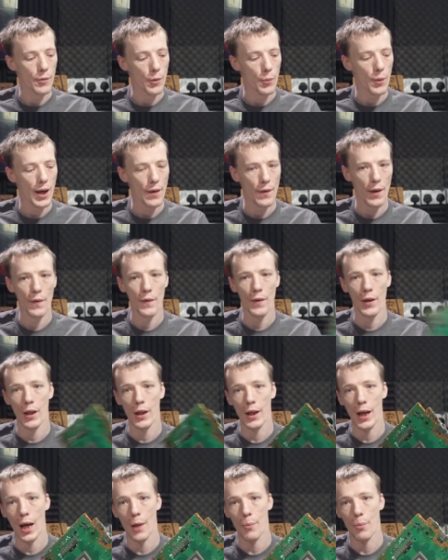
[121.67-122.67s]
the way that
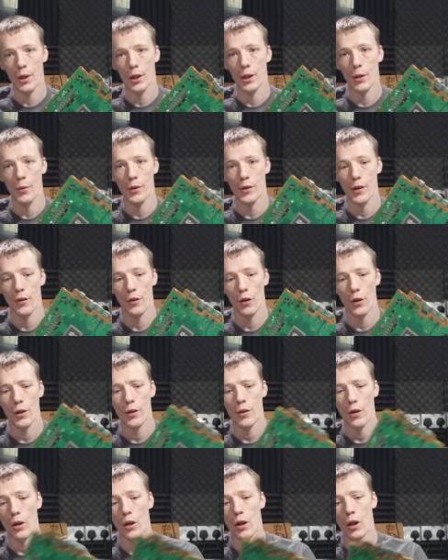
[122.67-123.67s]
the APU is
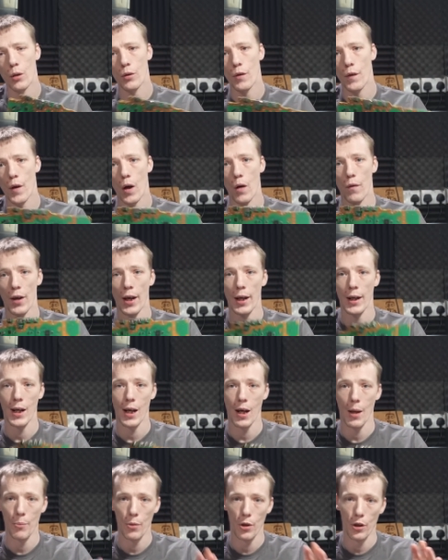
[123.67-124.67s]
designed, I can go to the overhead
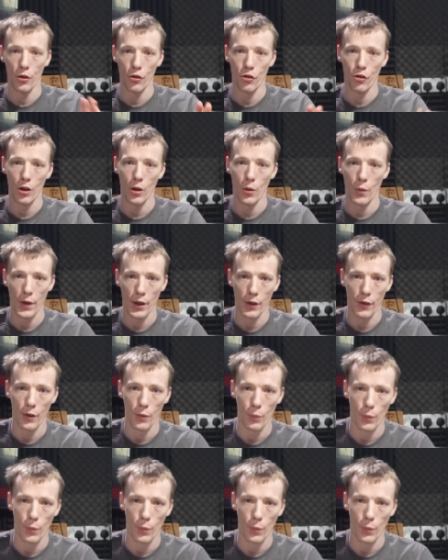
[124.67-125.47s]
cam and show this as